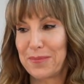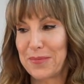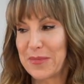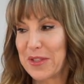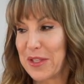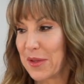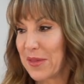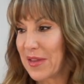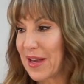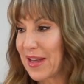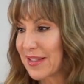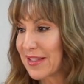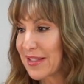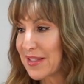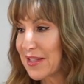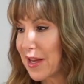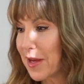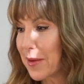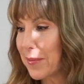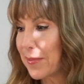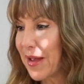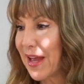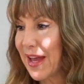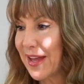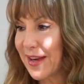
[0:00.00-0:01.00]
So that's
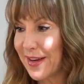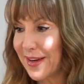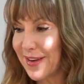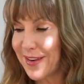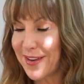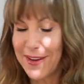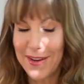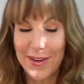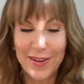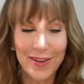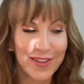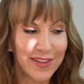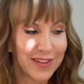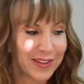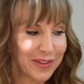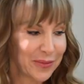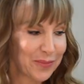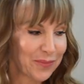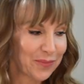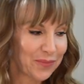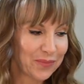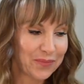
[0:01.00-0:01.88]
not bad at all.